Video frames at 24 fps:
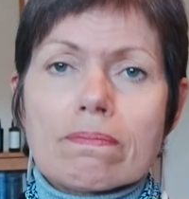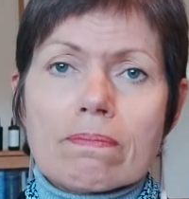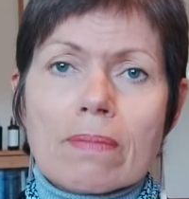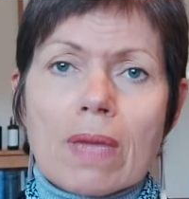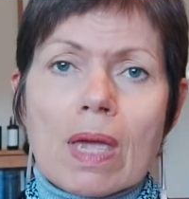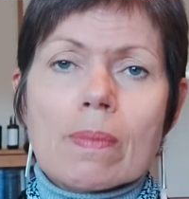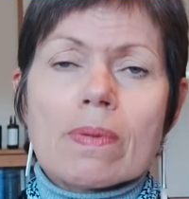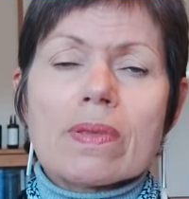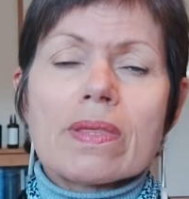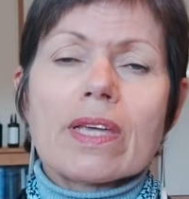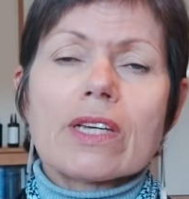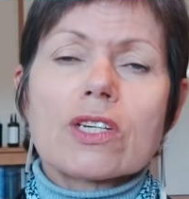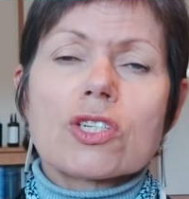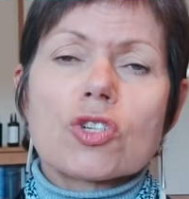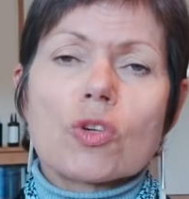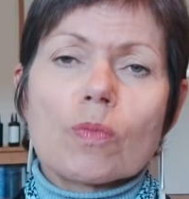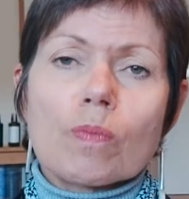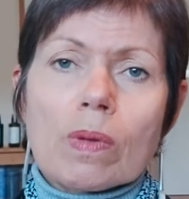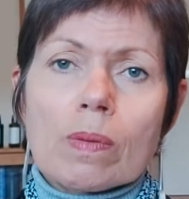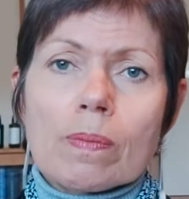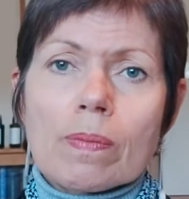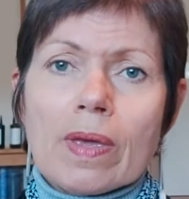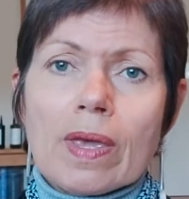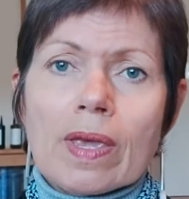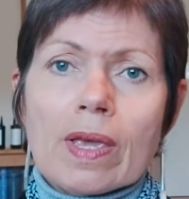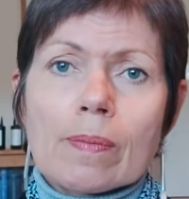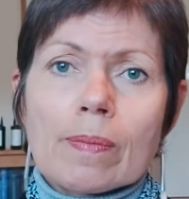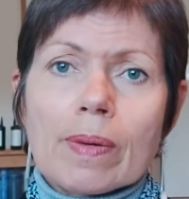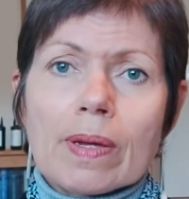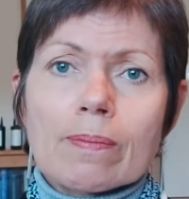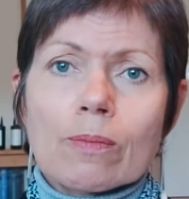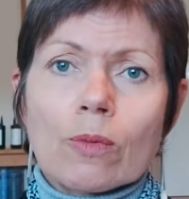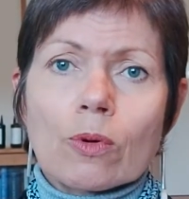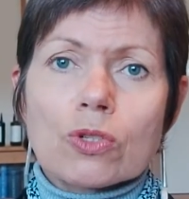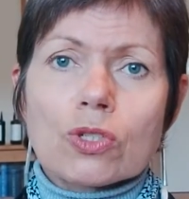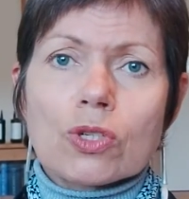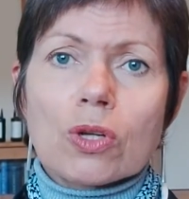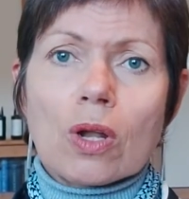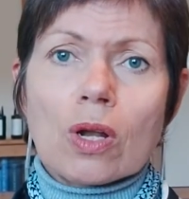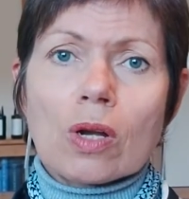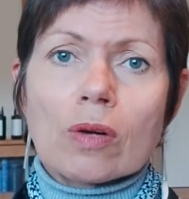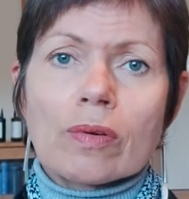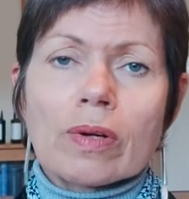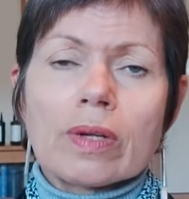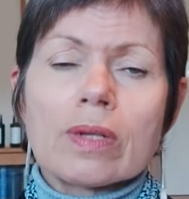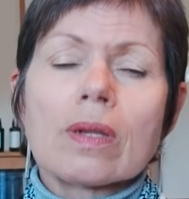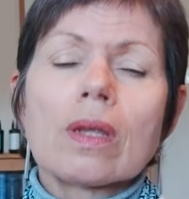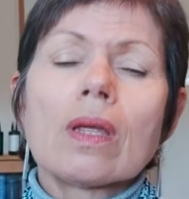maybe they should be being a bit more
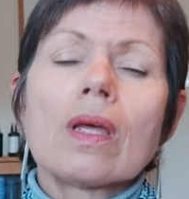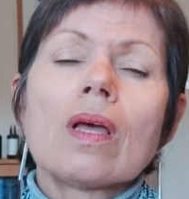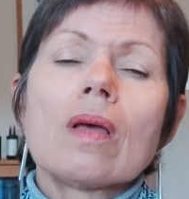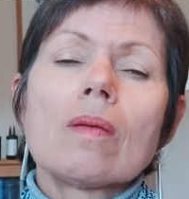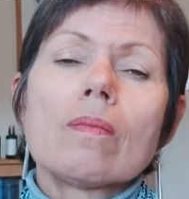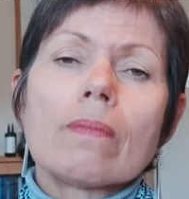tolerant.